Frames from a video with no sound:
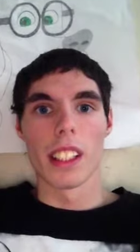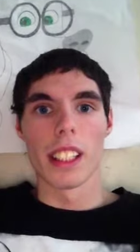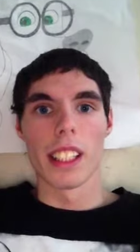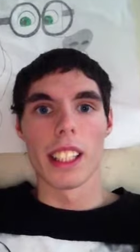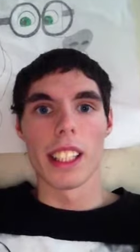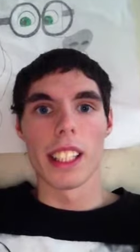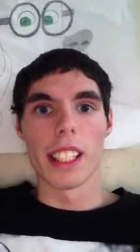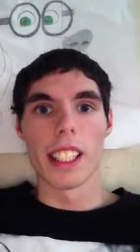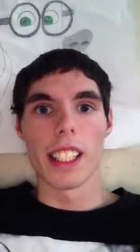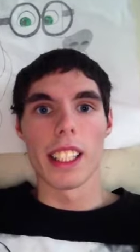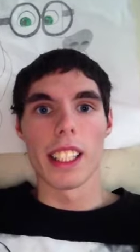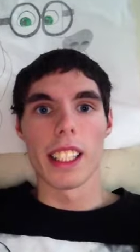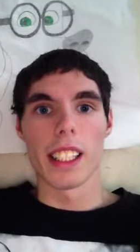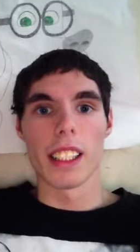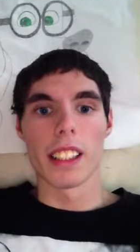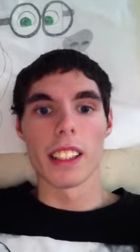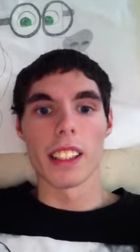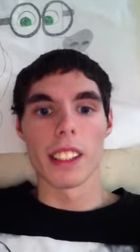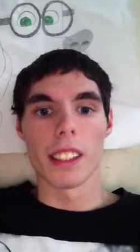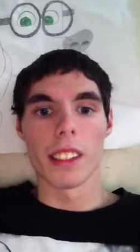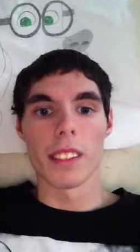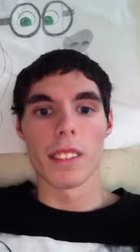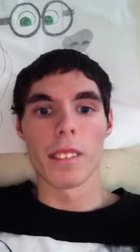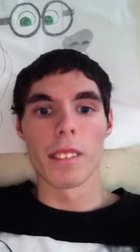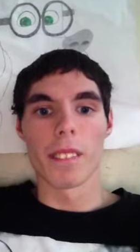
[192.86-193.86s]

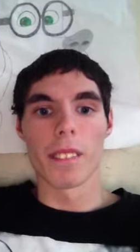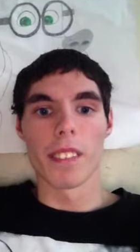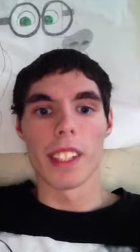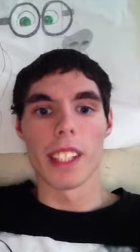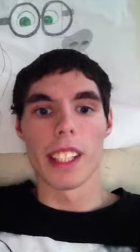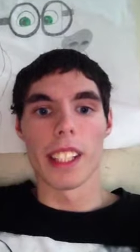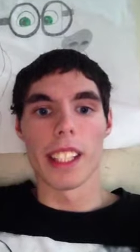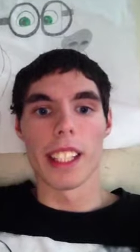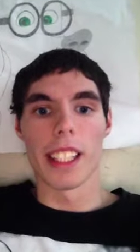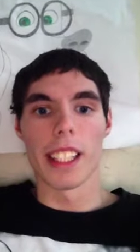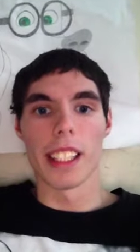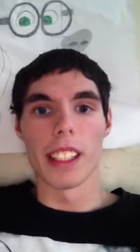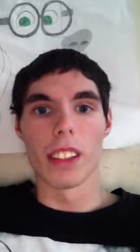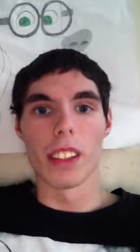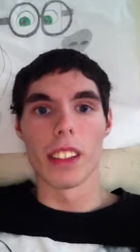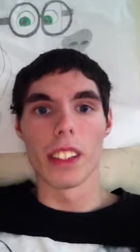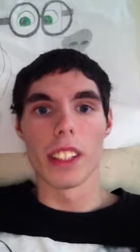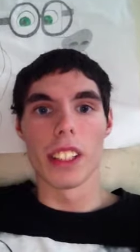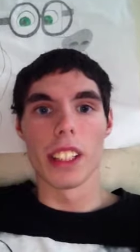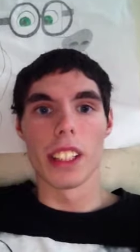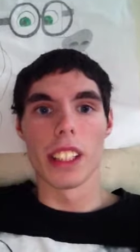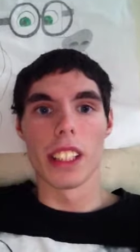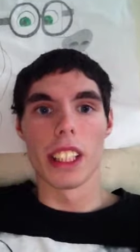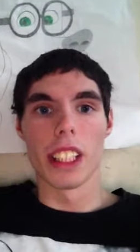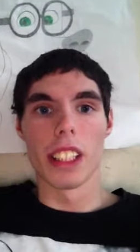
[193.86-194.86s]
and the, and oh,
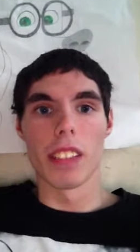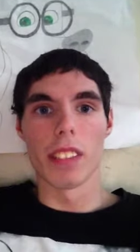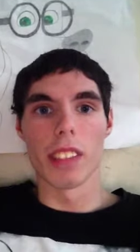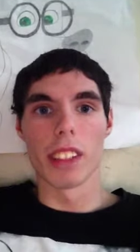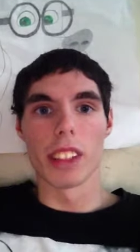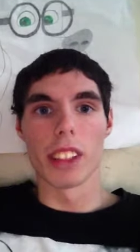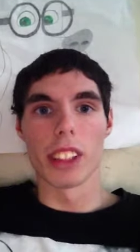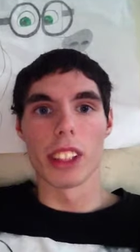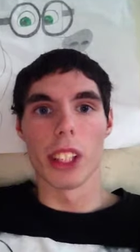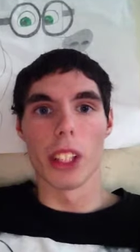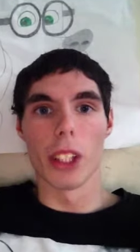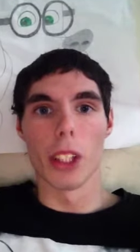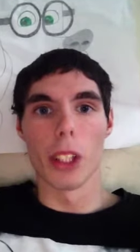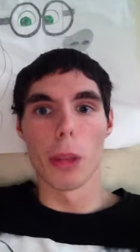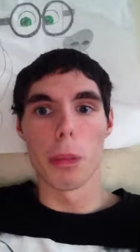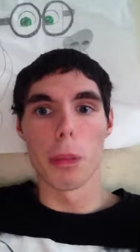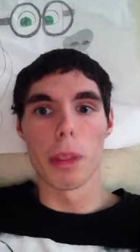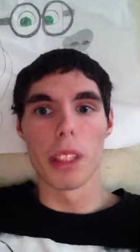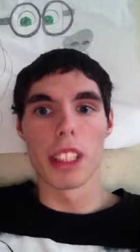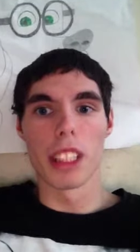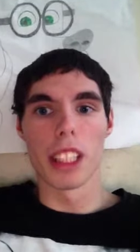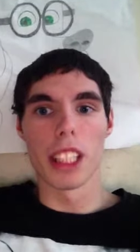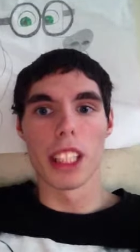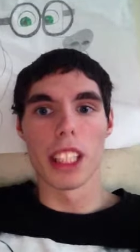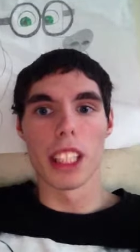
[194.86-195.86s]
and even
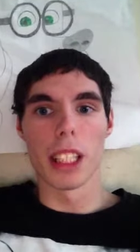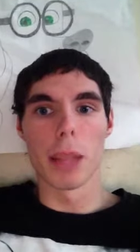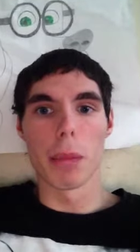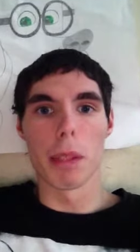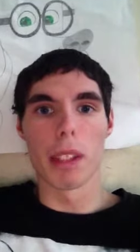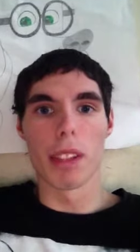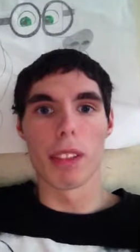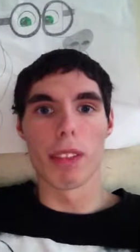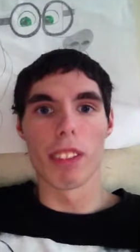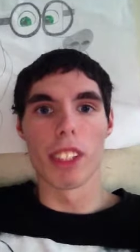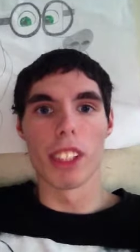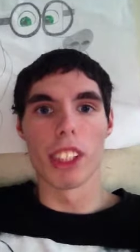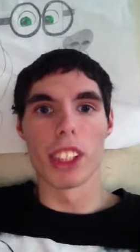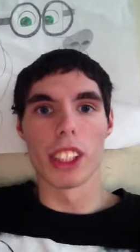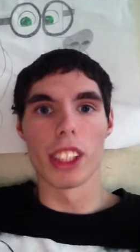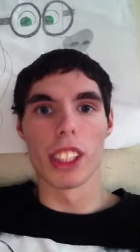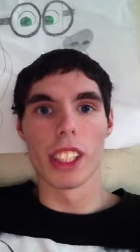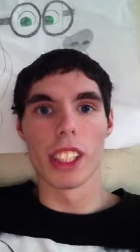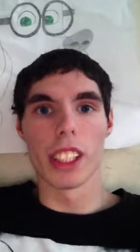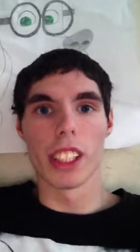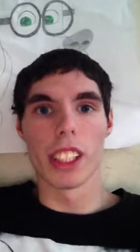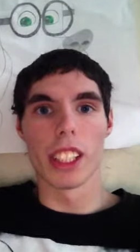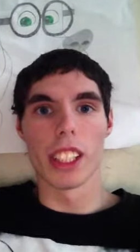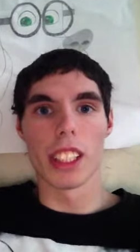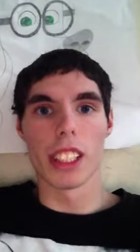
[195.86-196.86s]
Toby's going to be featured
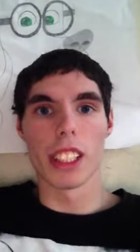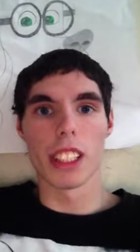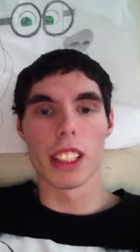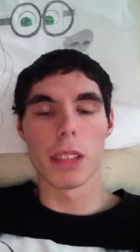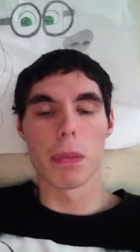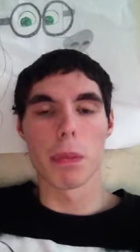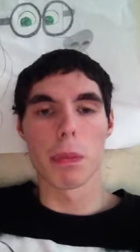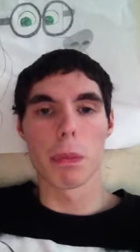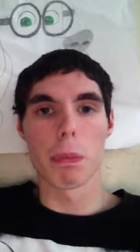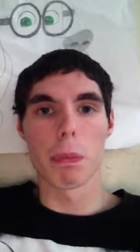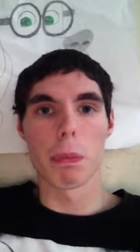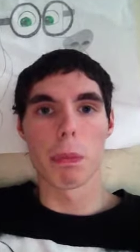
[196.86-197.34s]
in this.